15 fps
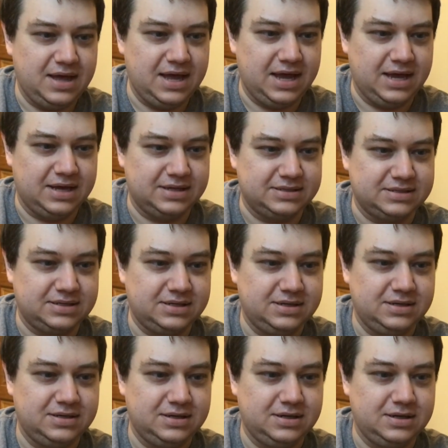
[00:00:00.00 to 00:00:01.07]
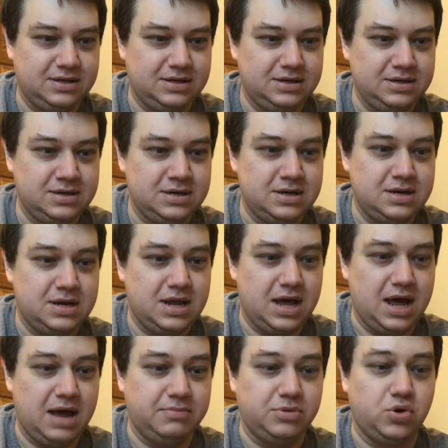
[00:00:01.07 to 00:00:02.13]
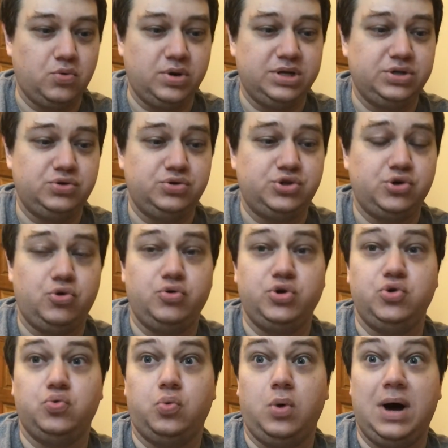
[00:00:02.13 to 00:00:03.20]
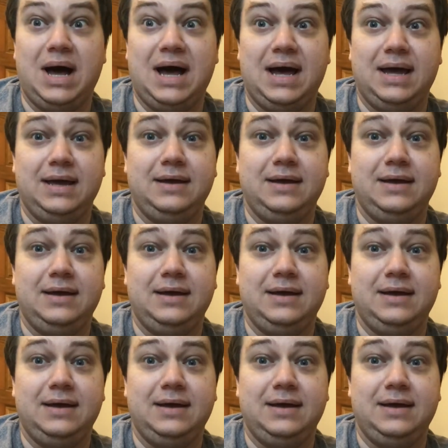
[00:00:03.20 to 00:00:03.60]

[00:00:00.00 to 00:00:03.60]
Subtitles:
And I'm going to show you why.